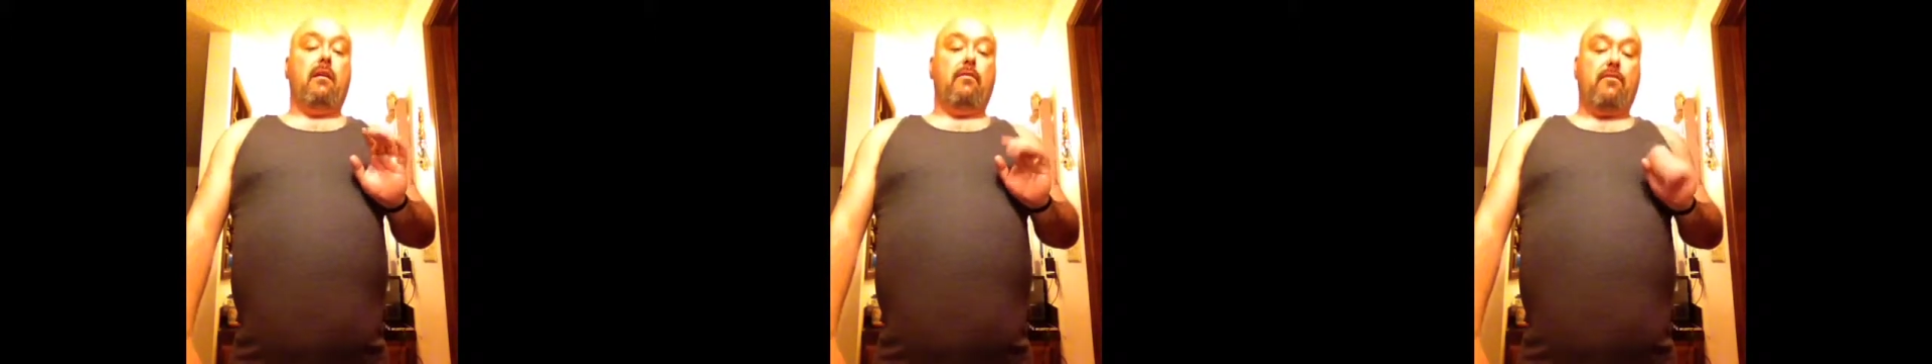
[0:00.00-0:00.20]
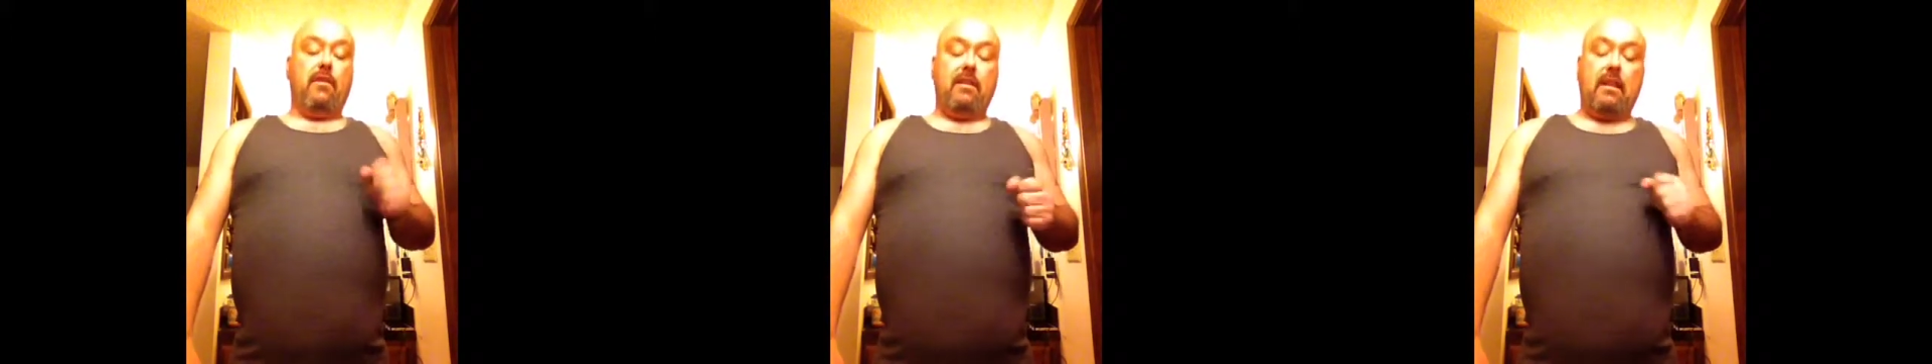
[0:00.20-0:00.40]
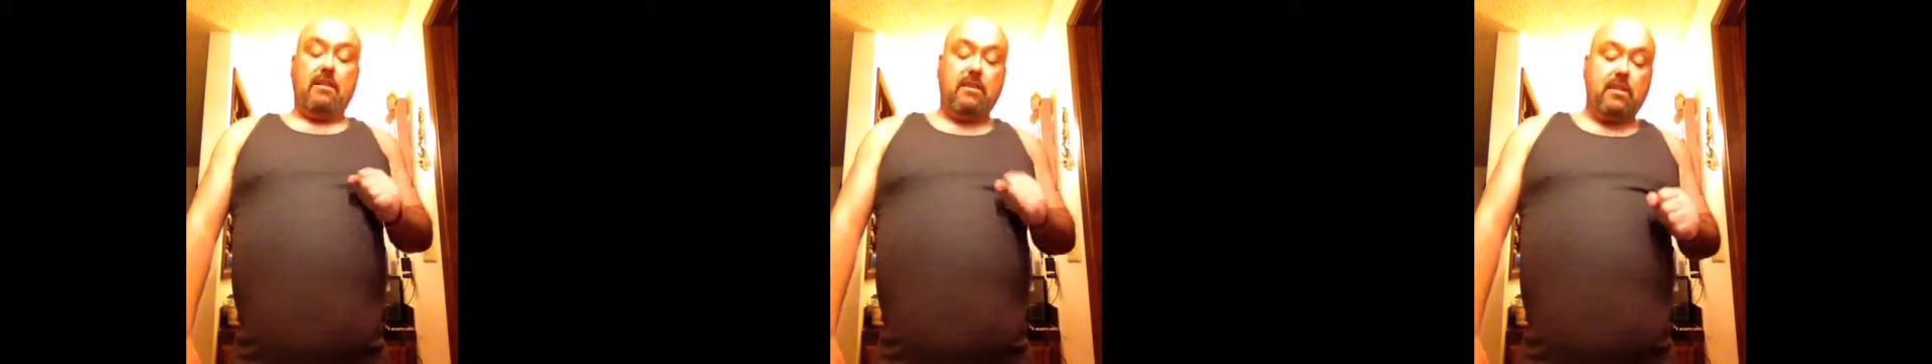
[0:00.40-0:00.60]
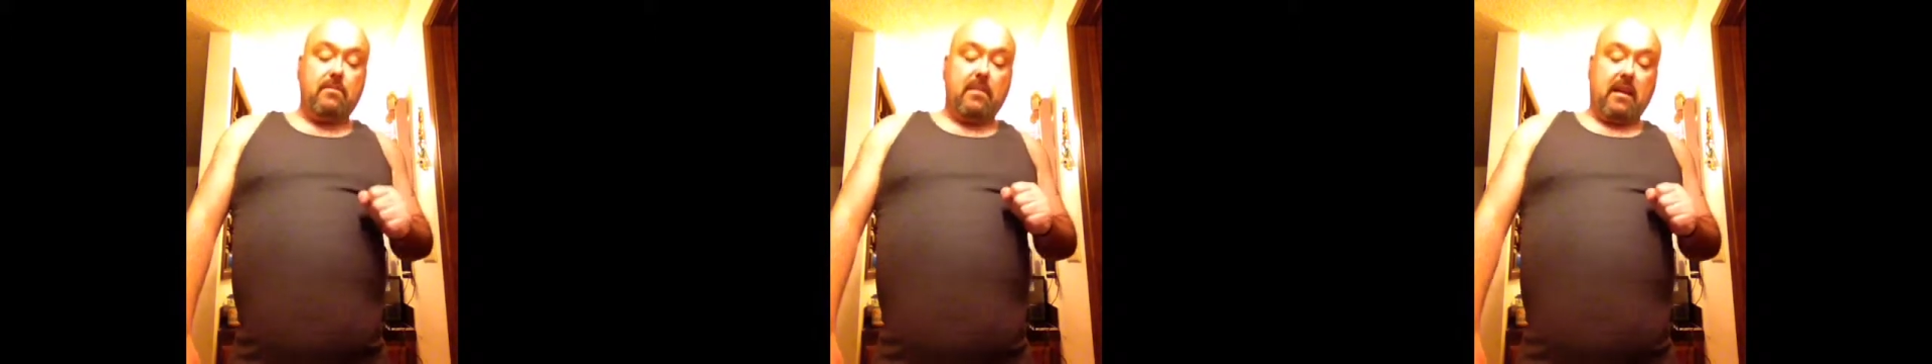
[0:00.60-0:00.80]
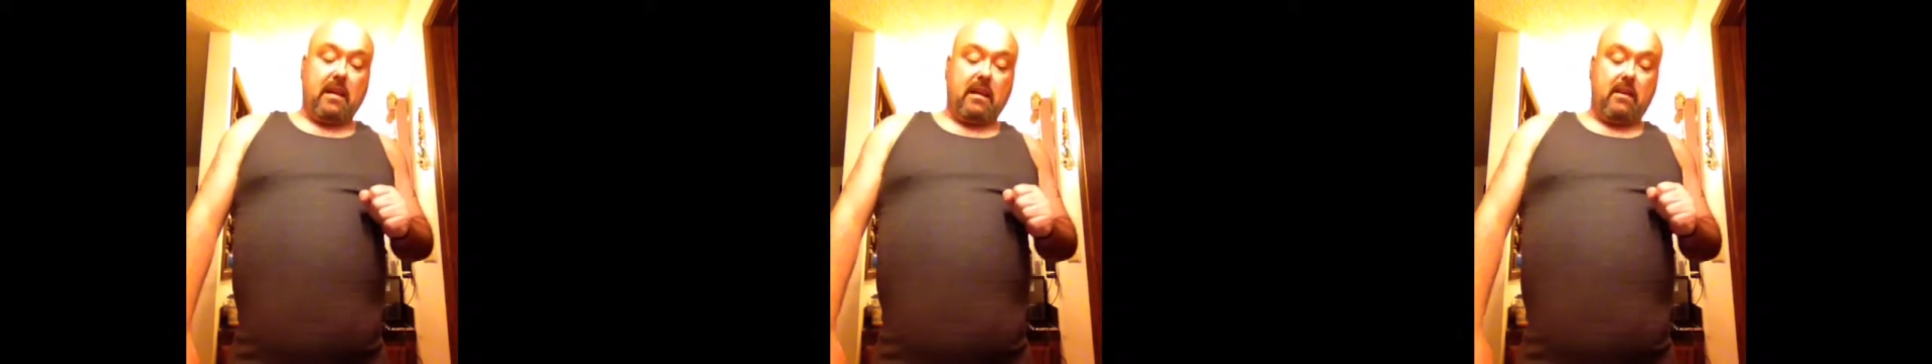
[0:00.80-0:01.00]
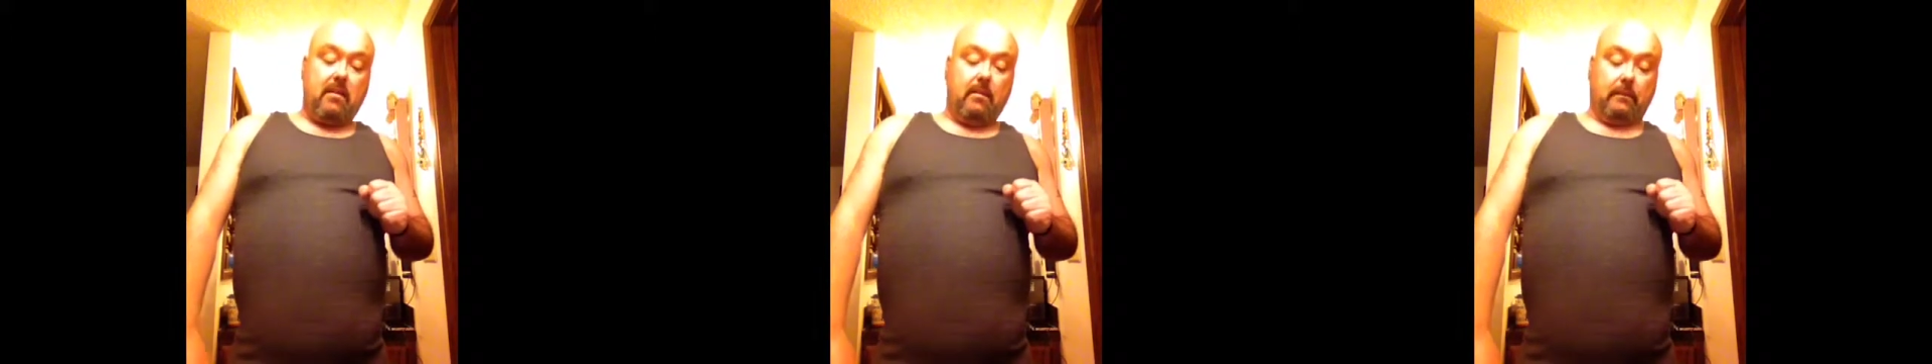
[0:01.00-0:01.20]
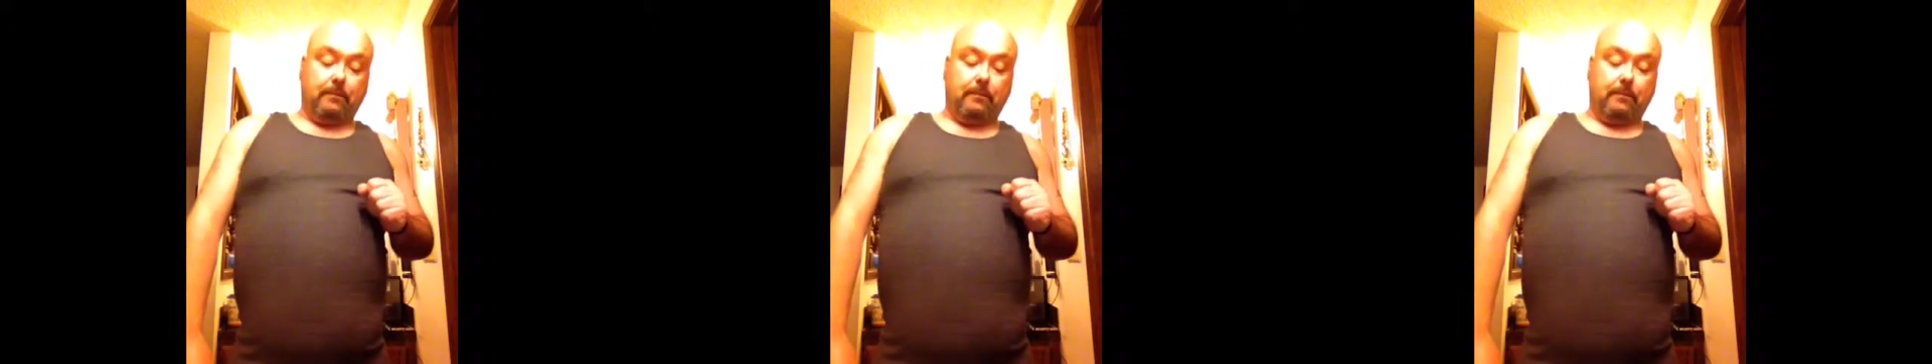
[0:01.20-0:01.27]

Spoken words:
friend I just made